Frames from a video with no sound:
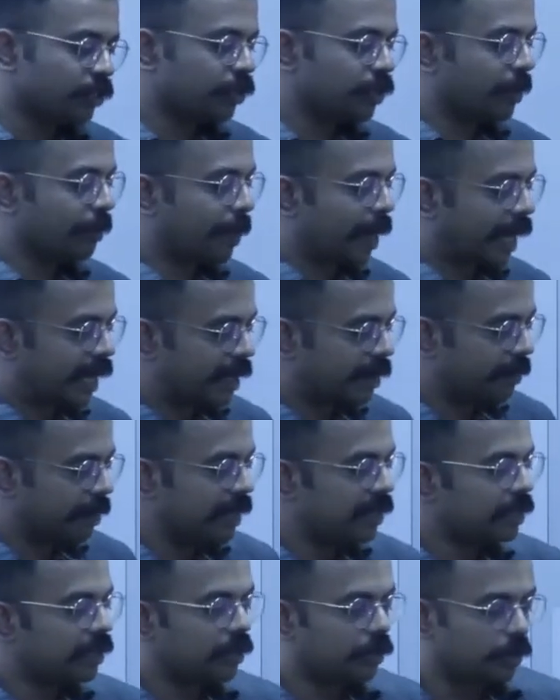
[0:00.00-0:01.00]
it to the
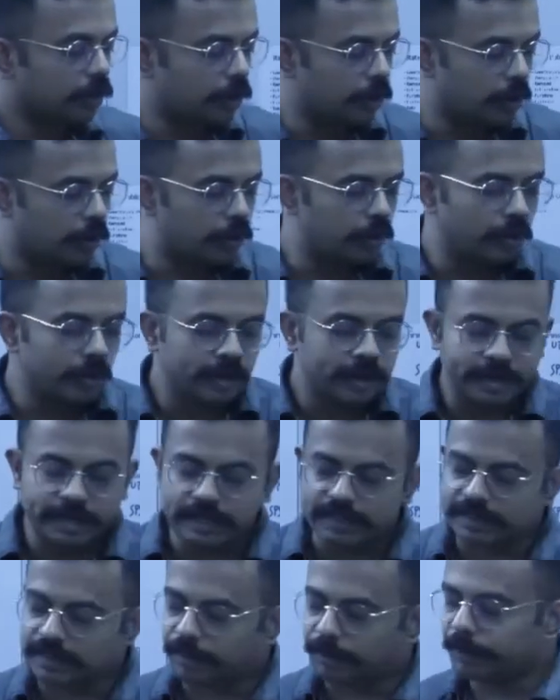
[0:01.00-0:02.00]
parliament? No.
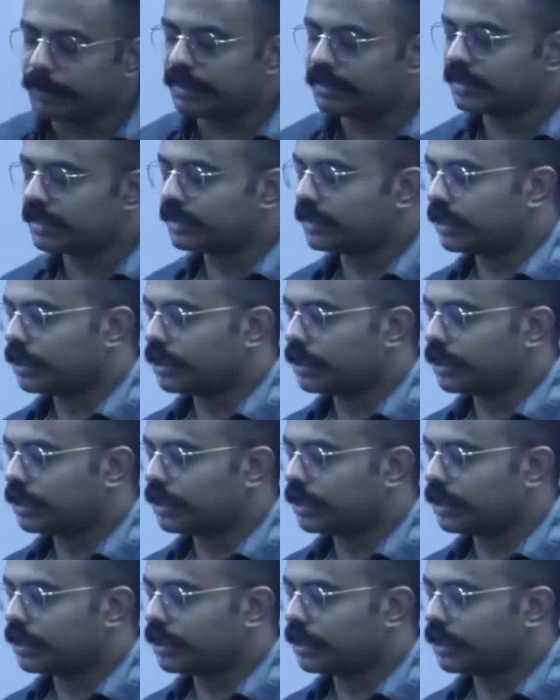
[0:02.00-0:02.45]
It submits